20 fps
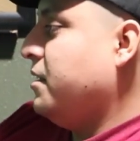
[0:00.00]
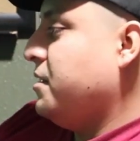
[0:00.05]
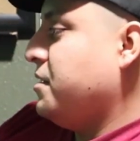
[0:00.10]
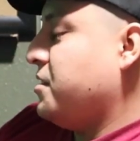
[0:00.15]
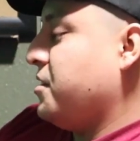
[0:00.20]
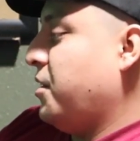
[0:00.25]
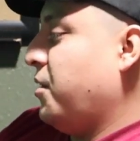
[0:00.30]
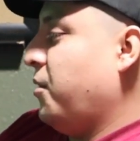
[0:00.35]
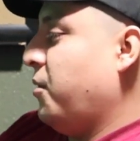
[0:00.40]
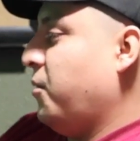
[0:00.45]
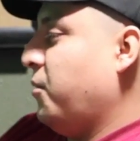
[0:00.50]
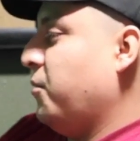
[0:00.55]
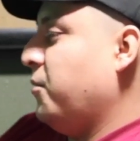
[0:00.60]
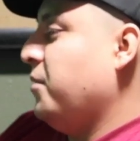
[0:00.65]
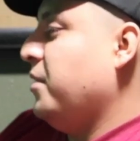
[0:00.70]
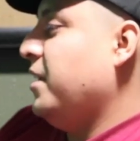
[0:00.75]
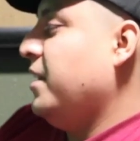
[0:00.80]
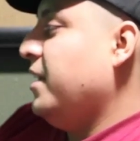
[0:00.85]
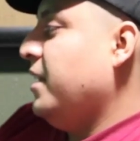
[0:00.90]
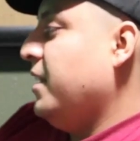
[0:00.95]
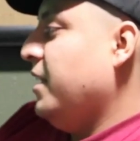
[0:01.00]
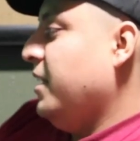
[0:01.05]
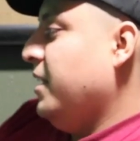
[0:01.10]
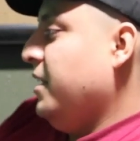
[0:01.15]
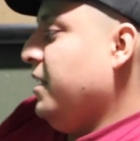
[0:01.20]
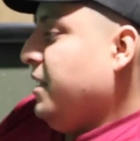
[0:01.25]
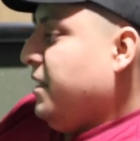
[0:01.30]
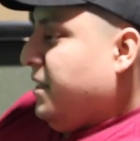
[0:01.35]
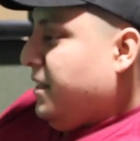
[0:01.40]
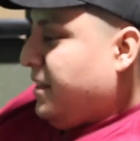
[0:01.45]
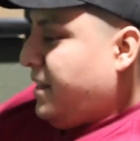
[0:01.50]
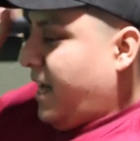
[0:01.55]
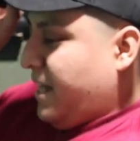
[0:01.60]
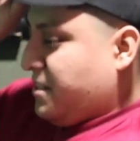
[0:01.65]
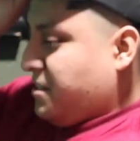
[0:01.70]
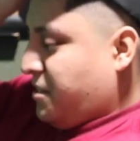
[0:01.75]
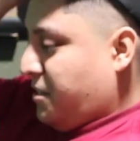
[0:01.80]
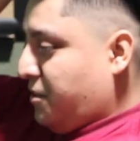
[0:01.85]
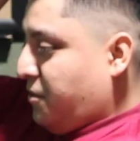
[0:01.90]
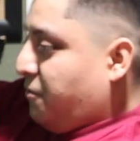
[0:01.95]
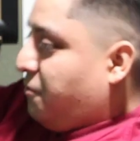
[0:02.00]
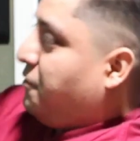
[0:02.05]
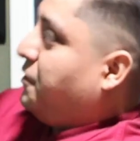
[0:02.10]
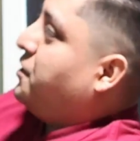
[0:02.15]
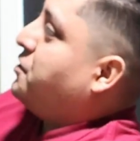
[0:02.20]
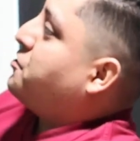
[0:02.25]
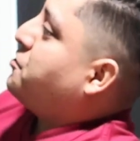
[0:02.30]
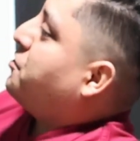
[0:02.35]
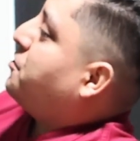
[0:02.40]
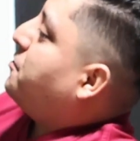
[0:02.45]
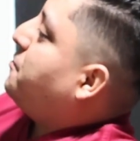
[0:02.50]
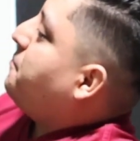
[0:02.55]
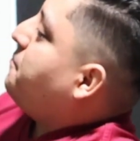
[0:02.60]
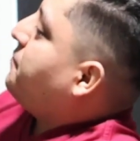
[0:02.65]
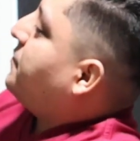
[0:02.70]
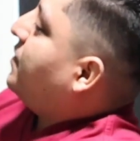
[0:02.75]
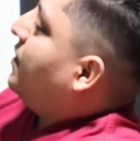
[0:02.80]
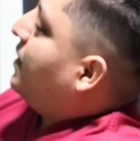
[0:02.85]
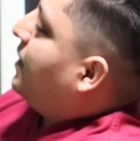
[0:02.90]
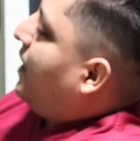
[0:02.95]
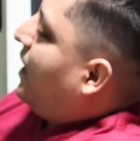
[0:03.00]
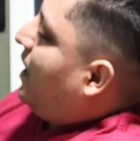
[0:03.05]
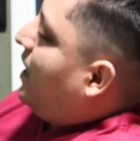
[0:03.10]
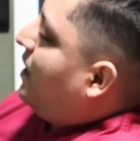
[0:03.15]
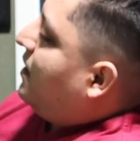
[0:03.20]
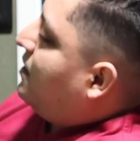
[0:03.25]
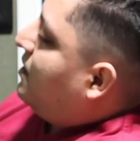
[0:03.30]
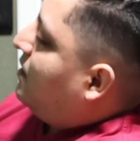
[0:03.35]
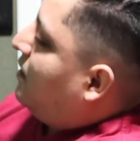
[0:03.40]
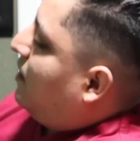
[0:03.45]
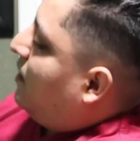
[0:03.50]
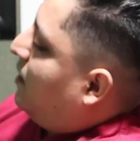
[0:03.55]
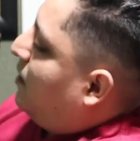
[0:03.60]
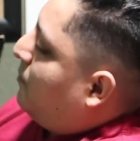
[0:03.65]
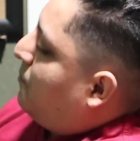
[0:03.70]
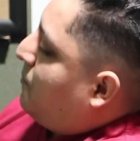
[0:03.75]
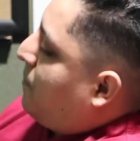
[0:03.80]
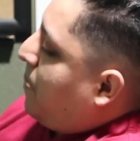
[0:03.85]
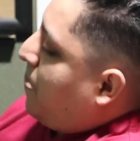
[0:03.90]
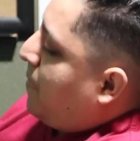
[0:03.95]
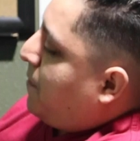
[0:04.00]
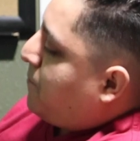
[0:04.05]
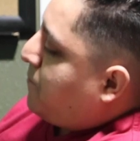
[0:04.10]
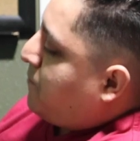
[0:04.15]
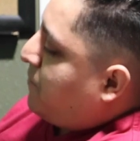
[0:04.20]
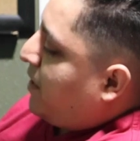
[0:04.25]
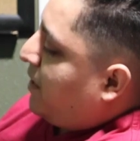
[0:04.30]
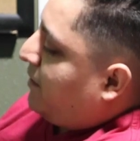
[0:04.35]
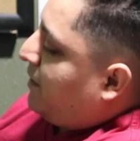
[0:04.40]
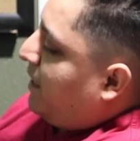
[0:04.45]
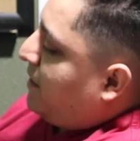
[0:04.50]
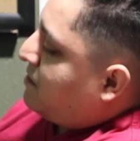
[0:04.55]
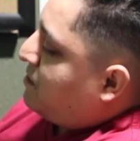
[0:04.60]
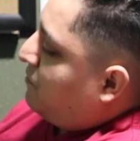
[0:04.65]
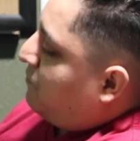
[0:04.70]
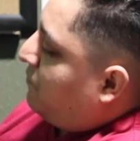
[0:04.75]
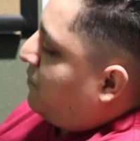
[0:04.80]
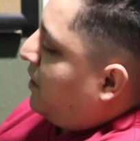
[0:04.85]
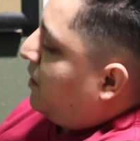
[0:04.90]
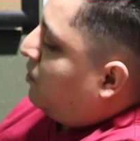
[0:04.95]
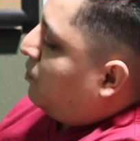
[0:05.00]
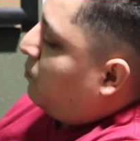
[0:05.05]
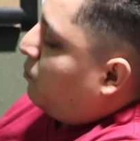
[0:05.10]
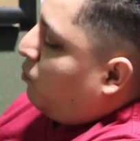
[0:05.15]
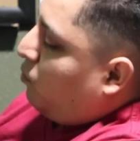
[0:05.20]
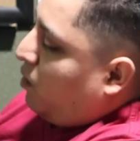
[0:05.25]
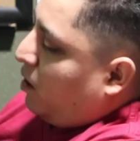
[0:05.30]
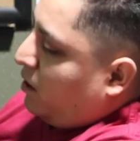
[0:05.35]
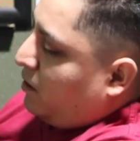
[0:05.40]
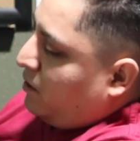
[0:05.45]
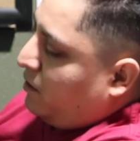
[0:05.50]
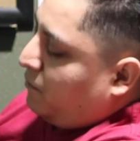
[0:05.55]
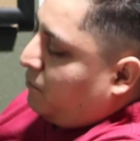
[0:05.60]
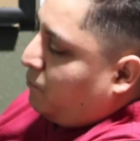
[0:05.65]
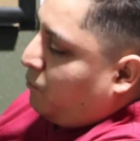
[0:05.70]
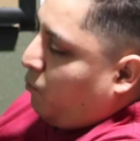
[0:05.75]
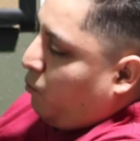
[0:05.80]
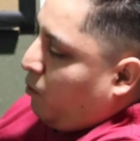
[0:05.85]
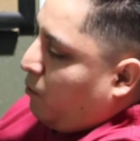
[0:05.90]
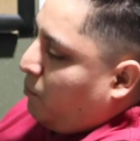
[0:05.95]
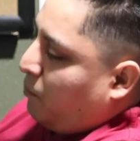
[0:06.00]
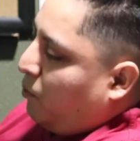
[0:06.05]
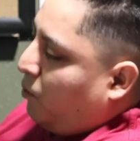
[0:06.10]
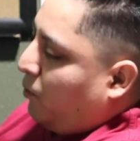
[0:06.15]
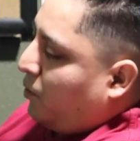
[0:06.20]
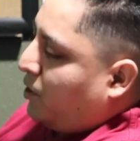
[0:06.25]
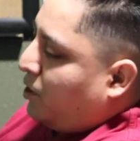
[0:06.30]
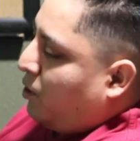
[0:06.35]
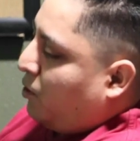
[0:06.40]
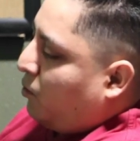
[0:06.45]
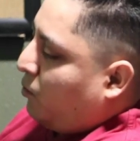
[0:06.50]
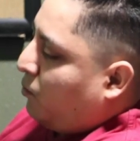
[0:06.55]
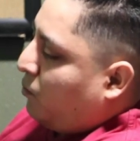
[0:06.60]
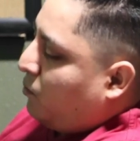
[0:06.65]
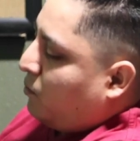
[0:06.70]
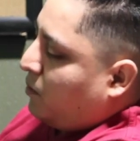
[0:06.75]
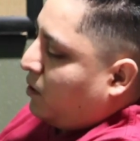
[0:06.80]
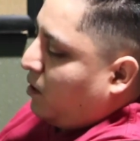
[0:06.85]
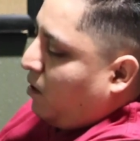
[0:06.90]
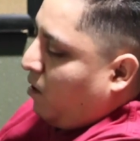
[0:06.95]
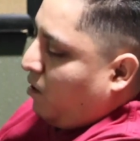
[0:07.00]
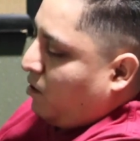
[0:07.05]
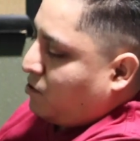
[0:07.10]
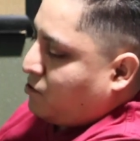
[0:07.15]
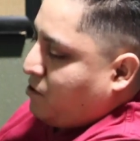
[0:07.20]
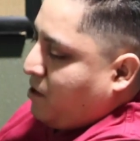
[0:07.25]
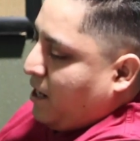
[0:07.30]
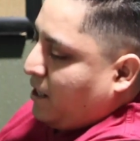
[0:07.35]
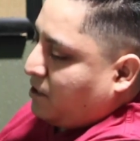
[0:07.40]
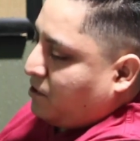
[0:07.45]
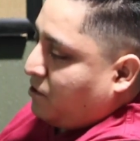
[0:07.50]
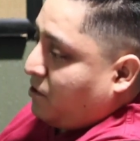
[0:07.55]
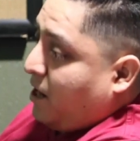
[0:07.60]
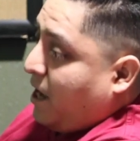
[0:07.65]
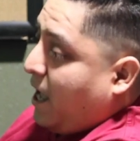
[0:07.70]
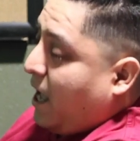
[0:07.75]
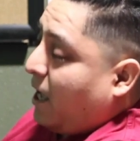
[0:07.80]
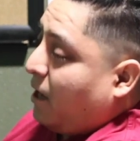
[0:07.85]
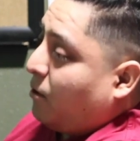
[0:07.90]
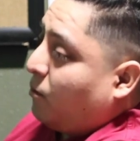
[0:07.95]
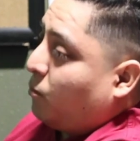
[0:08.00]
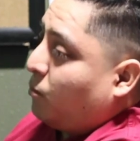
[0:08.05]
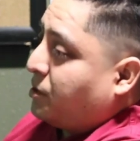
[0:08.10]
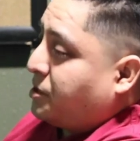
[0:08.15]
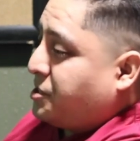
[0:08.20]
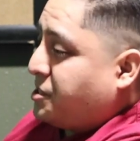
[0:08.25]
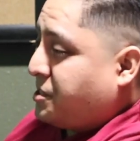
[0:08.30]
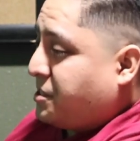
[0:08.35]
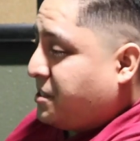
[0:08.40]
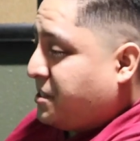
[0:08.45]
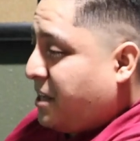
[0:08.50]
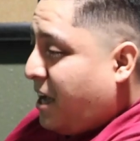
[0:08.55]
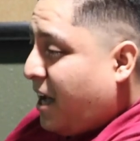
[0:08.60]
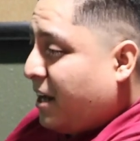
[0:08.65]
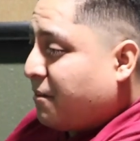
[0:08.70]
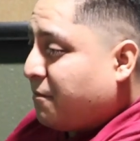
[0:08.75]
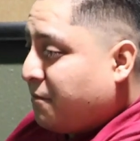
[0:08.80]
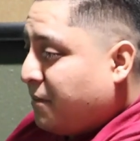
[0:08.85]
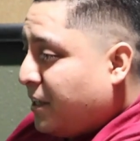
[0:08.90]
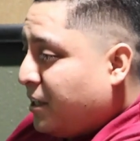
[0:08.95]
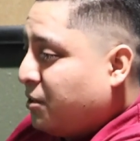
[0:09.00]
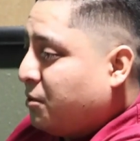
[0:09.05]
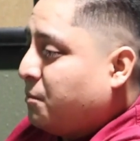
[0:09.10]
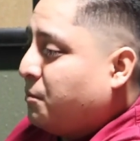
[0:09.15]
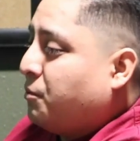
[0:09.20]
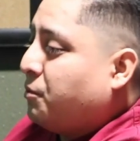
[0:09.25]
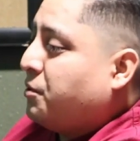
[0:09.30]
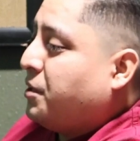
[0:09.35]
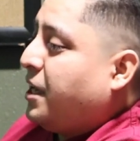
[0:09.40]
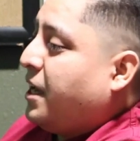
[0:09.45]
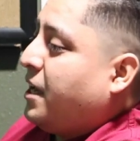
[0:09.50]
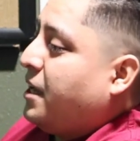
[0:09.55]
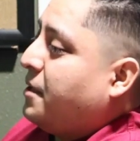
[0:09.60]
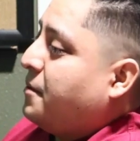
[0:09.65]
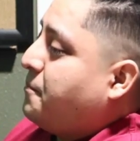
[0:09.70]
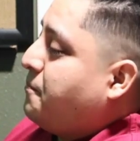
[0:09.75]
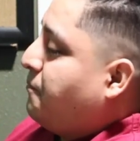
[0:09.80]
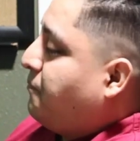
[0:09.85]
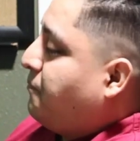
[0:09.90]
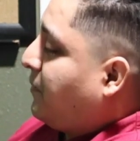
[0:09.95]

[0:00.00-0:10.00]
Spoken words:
So that's the new feature. Again, that's available on the 4.0 Contractor Hat, which is not available yet.